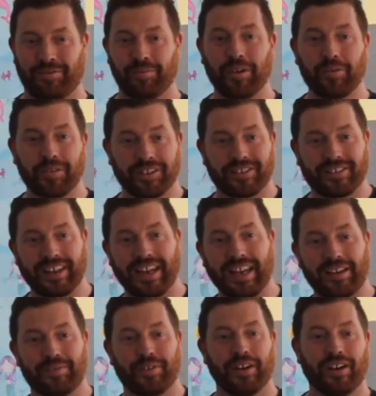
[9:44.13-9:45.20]
We
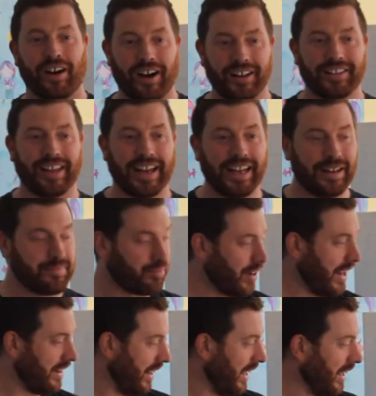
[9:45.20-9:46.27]
receive our daily
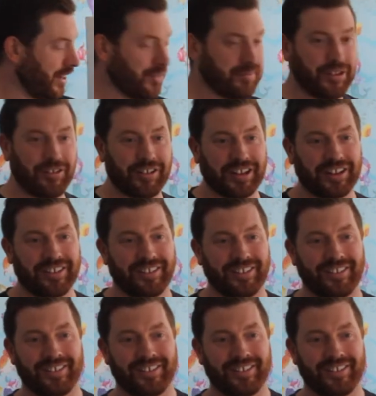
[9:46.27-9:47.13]
bread in communion.